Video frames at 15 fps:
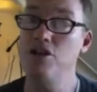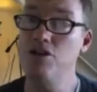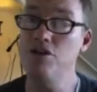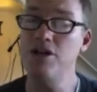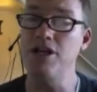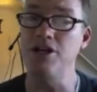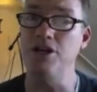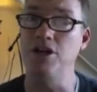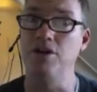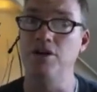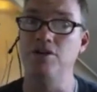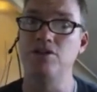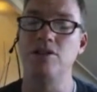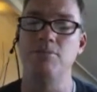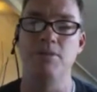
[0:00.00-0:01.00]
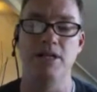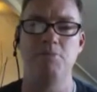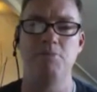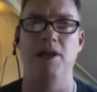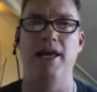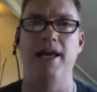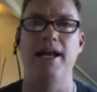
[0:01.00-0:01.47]
you can use to
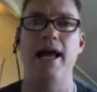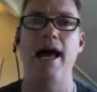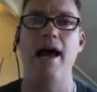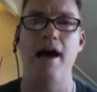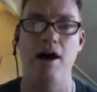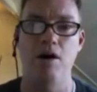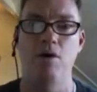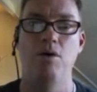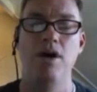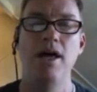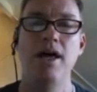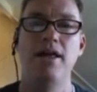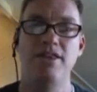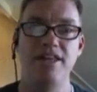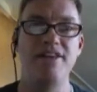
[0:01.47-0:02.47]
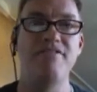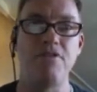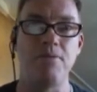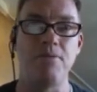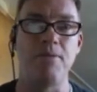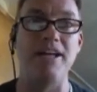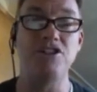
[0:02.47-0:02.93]
manipulate how the
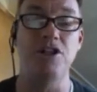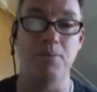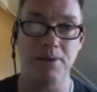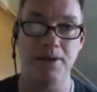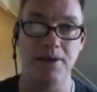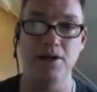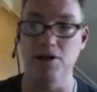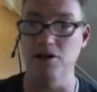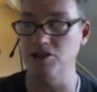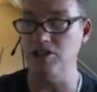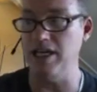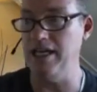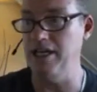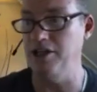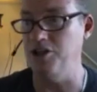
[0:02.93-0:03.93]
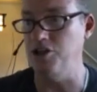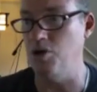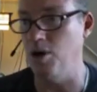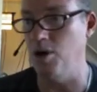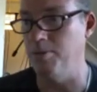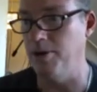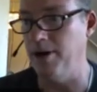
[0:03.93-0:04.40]
information appears in
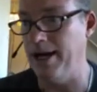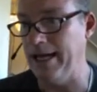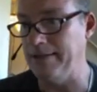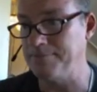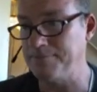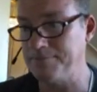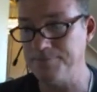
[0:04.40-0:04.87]
your brain.